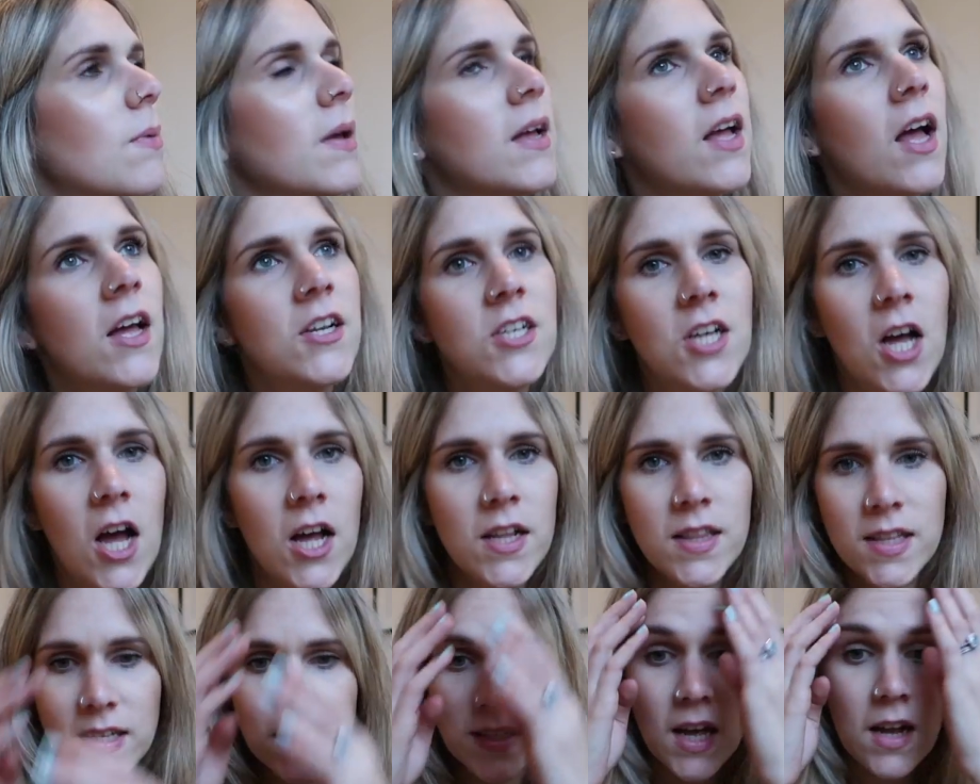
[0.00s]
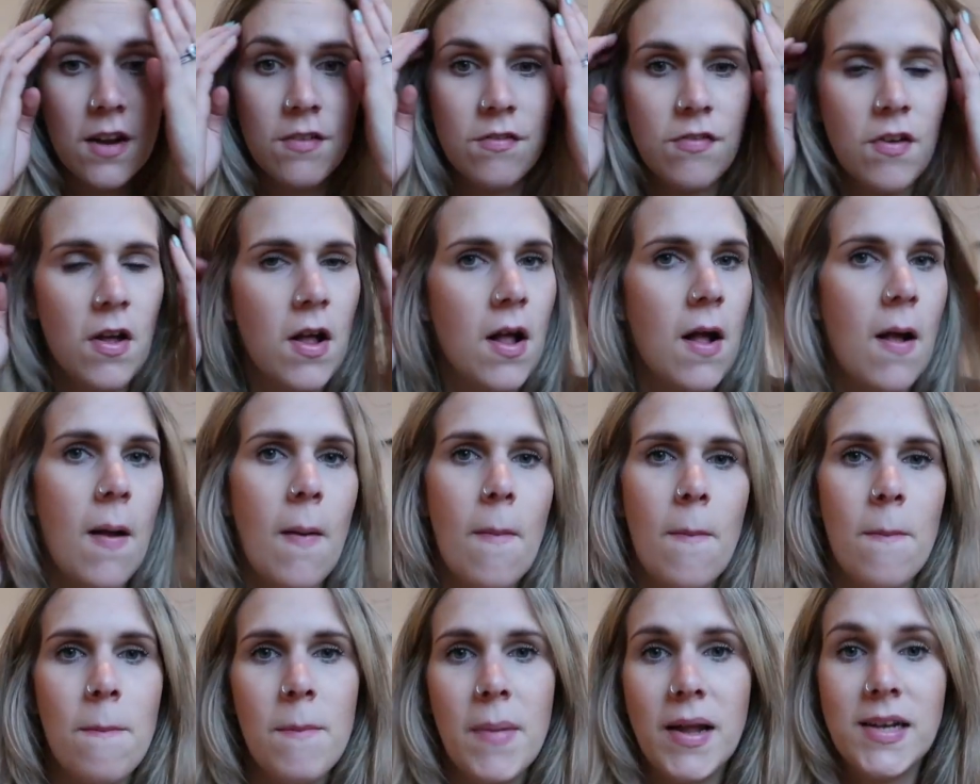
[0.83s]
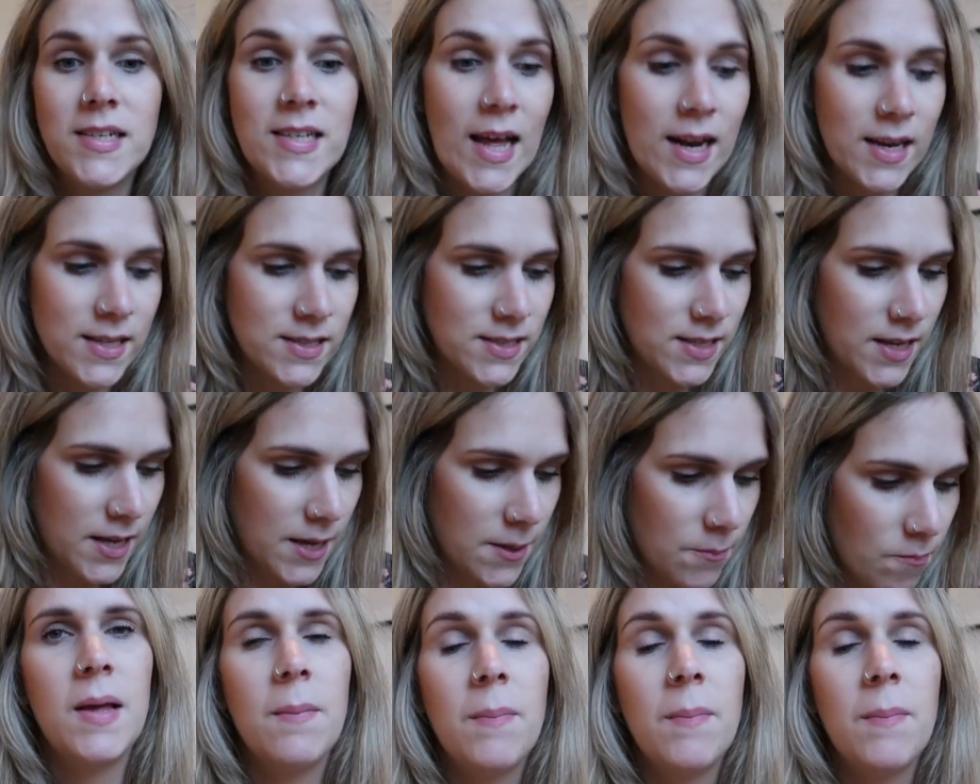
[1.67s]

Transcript: but I'd heard this kind of mentality.